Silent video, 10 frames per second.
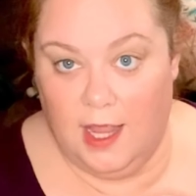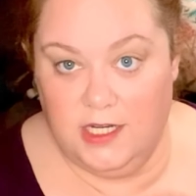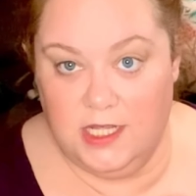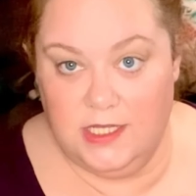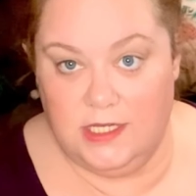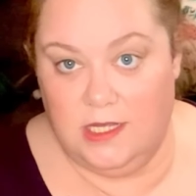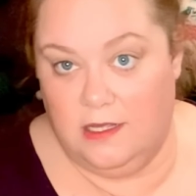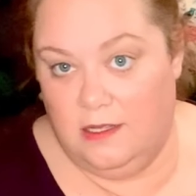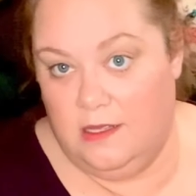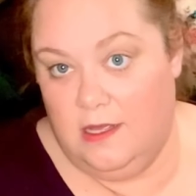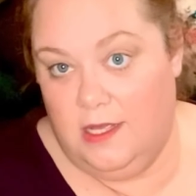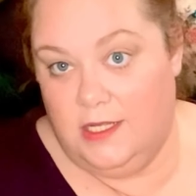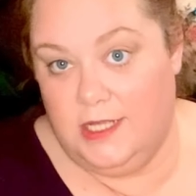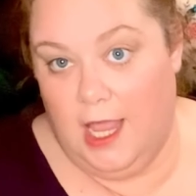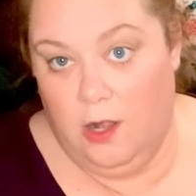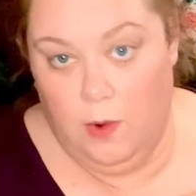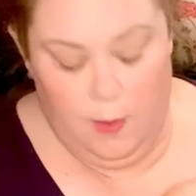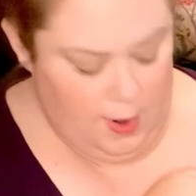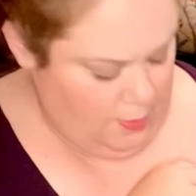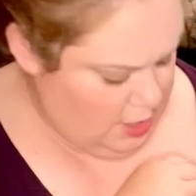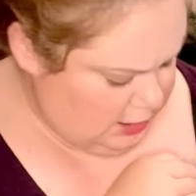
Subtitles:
I just tie it around my bra